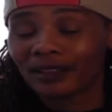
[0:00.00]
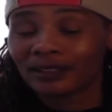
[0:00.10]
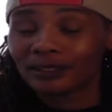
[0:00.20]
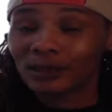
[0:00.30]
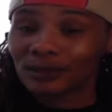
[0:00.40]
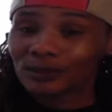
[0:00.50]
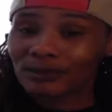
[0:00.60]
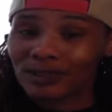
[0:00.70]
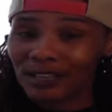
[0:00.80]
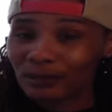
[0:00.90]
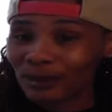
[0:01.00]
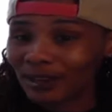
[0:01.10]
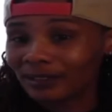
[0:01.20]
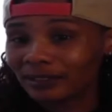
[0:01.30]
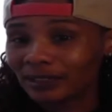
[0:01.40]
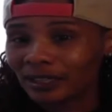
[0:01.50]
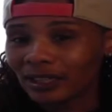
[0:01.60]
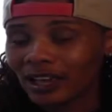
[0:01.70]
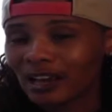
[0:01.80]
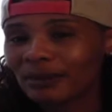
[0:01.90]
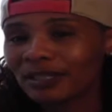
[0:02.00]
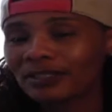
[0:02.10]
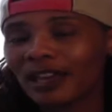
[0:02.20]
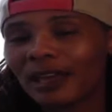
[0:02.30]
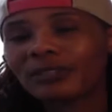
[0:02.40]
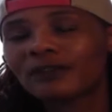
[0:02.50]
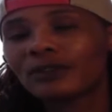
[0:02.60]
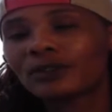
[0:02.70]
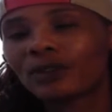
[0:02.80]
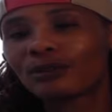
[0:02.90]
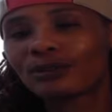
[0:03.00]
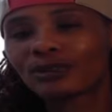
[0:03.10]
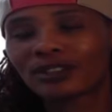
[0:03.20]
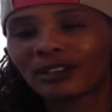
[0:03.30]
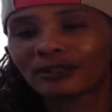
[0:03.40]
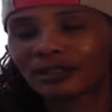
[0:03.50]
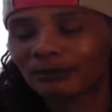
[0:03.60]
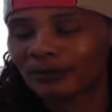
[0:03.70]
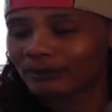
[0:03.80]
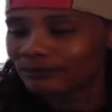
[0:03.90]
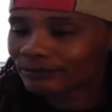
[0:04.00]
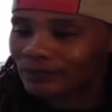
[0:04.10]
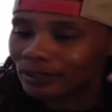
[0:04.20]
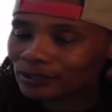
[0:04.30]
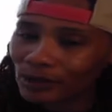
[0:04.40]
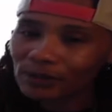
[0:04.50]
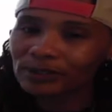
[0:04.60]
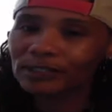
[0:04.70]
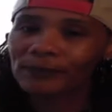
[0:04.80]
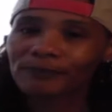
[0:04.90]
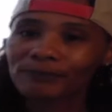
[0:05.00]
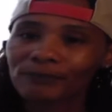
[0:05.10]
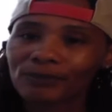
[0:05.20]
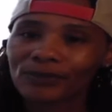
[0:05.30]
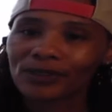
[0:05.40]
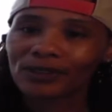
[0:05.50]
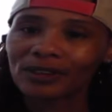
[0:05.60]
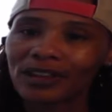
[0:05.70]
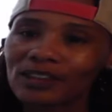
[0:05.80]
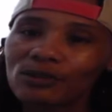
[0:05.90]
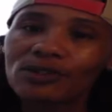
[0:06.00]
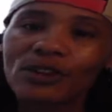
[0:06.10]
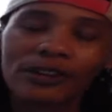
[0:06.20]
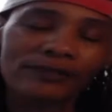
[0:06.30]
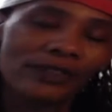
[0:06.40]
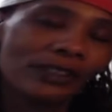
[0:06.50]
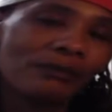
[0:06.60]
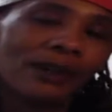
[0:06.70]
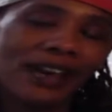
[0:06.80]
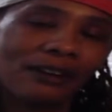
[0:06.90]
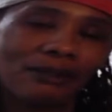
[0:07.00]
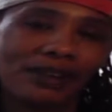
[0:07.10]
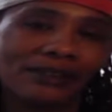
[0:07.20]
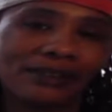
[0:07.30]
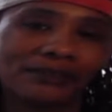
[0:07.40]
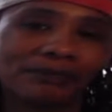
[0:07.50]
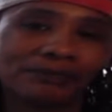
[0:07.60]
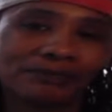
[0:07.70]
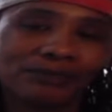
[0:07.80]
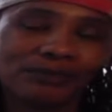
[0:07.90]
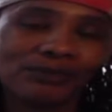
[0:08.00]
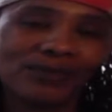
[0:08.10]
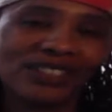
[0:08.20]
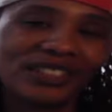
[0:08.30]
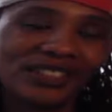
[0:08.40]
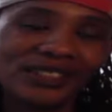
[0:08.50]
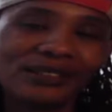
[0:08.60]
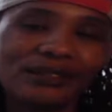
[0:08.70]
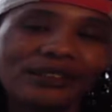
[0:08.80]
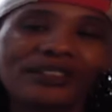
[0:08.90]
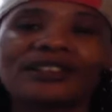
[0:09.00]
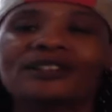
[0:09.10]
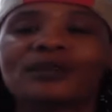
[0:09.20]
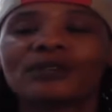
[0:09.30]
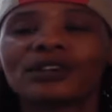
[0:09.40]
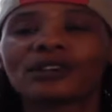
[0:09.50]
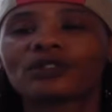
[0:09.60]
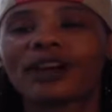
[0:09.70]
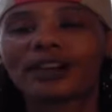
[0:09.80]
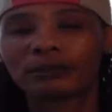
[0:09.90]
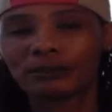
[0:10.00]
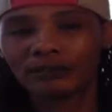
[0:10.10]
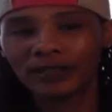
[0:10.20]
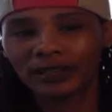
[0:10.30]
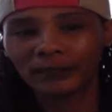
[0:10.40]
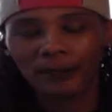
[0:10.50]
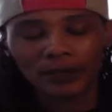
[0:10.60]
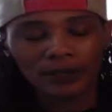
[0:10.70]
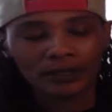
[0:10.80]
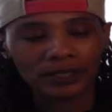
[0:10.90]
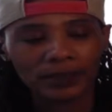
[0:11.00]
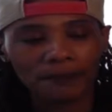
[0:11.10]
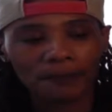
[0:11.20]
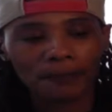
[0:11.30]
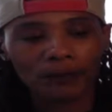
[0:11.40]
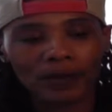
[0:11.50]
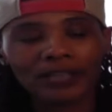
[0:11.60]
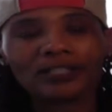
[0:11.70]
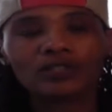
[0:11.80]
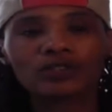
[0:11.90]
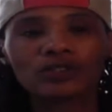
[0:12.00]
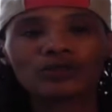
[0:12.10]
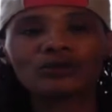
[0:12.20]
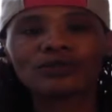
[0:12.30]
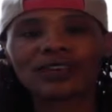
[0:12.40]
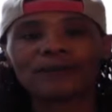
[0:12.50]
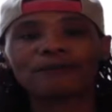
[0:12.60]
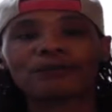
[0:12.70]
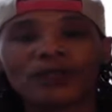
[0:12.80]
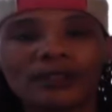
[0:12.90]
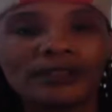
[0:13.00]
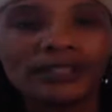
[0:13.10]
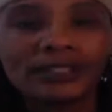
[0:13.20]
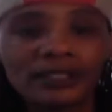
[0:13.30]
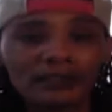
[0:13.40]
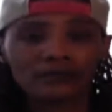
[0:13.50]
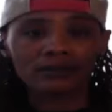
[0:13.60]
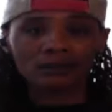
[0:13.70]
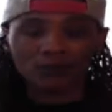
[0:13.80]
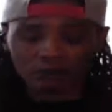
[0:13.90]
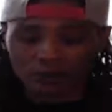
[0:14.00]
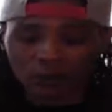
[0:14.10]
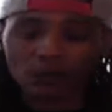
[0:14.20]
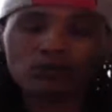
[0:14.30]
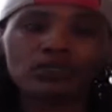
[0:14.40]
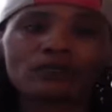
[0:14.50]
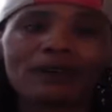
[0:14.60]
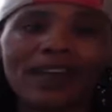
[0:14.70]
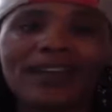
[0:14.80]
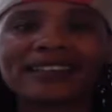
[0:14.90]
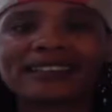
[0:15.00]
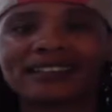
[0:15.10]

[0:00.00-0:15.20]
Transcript: So think about it. How many times have you told yourself something internally and you started feeling bad about it? See, these are the things that we are trying to prevent. See, while it's true that this can hold you back,